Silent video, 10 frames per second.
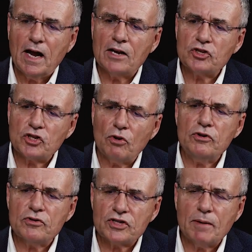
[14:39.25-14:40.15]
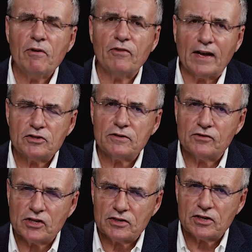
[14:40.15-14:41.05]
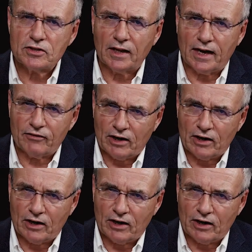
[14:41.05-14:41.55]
and show you some events of Jesus' life,